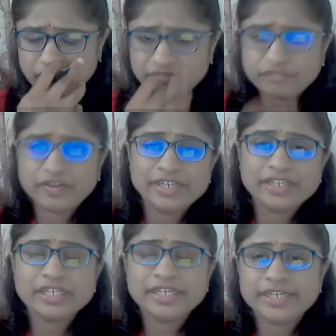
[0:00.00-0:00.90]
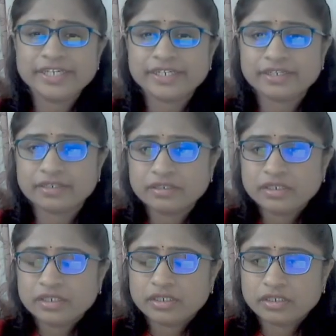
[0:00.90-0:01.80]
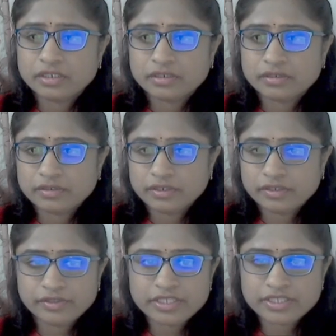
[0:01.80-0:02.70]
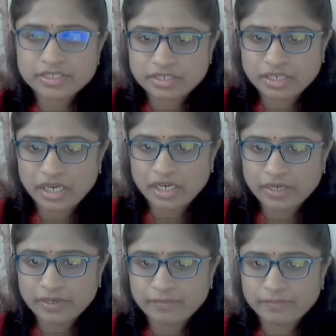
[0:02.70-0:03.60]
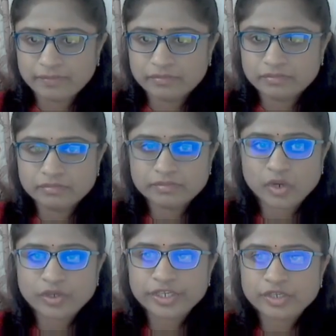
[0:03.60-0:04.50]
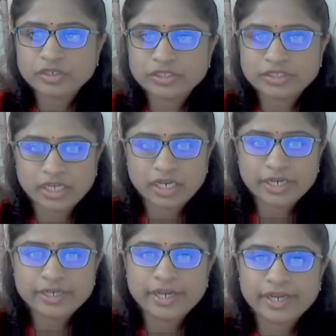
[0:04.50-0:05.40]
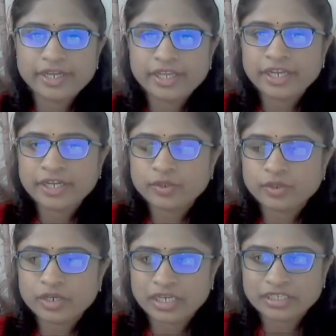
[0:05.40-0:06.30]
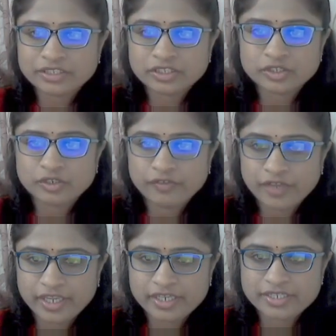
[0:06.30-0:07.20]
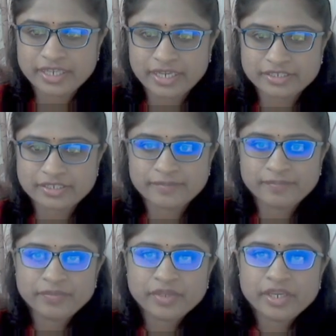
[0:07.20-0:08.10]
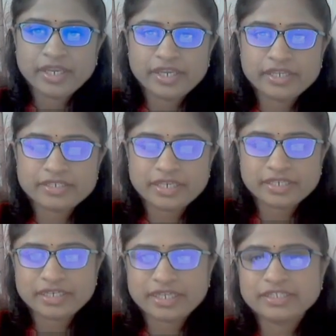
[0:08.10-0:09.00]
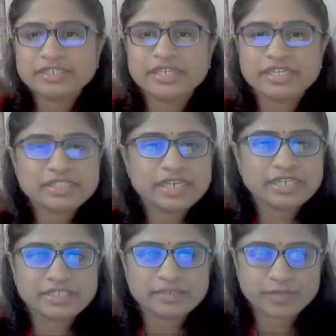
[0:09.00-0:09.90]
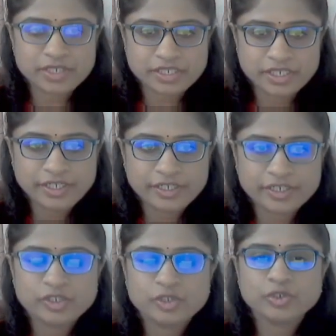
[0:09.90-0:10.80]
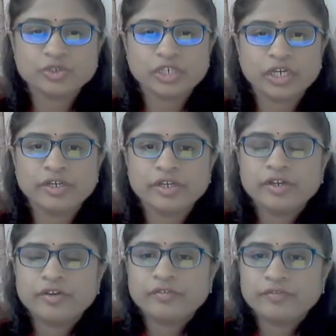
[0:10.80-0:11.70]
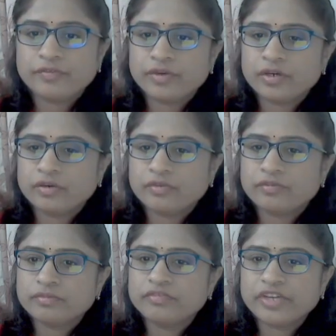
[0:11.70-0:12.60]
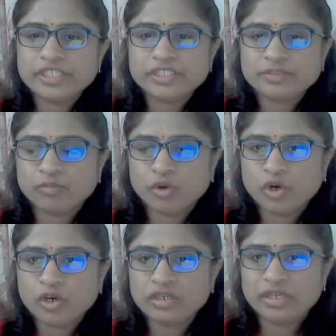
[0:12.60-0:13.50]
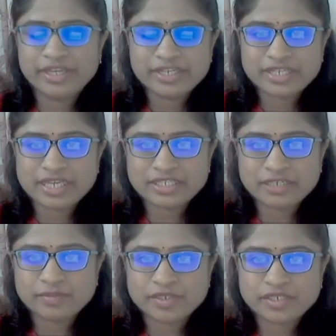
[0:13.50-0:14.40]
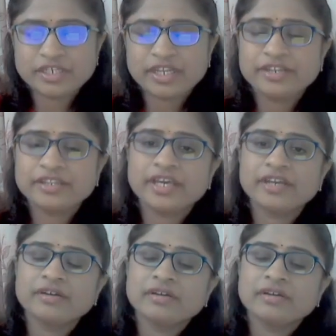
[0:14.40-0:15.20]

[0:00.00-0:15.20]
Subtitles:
Finally this bronchioles are ending into clusters of air sacs. Like this, air sacs are present. Those are very small air sacs are present, and there